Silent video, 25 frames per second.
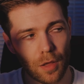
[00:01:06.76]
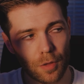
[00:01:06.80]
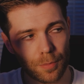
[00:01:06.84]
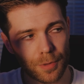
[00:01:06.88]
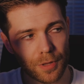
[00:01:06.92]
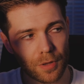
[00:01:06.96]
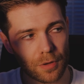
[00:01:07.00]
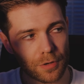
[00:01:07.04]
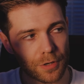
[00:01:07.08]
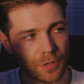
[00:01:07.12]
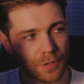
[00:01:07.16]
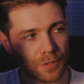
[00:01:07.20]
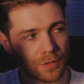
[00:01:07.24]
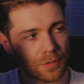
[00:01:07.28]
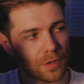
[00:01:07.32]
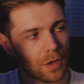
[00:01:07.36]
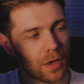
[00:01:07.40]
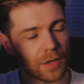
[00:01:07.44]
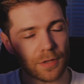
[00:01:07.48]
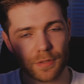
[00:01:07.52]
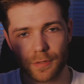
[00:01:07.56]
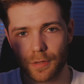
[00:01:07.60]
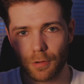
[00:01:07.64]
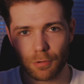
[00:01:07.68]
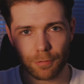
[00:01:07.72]
I'll be honest,
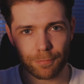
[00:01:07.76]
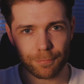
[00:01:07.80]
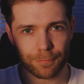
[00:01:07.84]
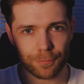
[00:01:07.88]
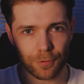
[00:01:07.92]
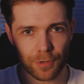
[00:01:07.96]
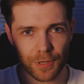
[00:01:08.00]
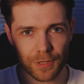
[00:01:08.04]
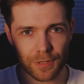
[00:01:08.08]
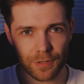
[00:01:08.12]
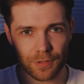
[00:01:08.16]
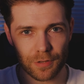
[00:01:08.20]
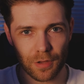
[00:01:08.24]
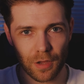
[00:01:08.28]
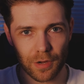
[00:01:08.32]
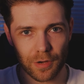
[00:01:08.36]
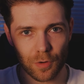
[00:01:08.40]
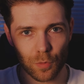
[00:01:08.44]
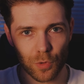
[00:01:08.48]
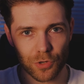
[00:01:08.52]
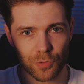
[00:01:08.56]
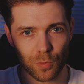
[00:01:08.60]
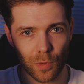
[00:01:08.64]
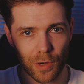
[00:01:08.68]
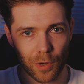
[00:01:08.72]
I still haven't fully decided
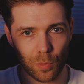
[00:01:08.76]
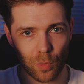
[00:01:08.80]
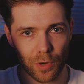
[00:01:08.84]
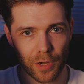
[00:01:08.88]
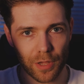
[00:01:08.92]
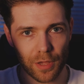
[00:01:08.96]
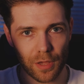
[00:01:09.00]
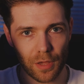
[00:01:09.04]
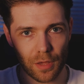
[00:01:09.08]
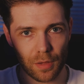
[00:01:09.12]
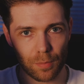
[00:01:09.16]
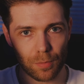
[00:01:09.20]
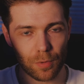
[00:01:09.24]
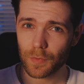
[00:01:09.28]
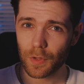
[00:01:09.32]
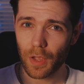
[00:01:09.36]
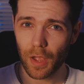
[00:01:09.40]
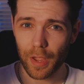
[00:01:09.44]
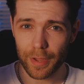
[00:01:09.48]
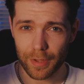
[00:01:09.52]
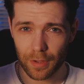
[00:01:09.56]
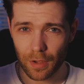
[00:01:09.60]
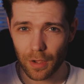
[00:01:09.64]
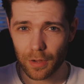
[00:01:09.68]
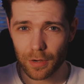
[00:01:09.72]
which one I want to keep.
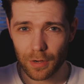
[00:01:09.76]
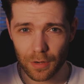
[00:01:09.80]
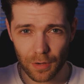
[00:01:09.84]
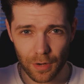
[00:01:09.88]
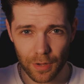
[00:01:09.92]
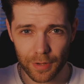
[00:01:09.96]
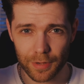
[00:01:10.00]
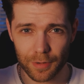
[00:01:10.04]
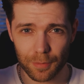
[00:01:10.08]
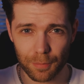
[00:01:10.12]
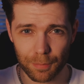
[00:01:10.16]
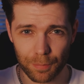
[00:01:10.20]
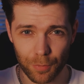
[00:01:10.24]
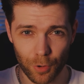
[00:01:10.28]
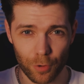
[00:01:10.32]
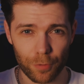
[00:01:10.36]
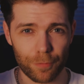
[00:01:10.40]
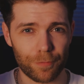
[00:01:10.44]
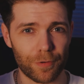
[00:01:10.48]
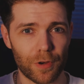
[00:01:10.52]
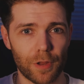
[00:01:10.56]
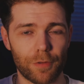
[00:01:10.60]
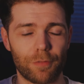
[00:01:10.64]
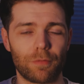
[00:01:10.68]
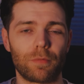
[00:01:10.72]
I kind of like both
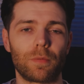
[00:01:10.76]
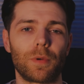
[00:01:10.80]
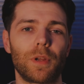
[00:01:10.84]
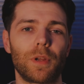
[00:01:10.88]
for different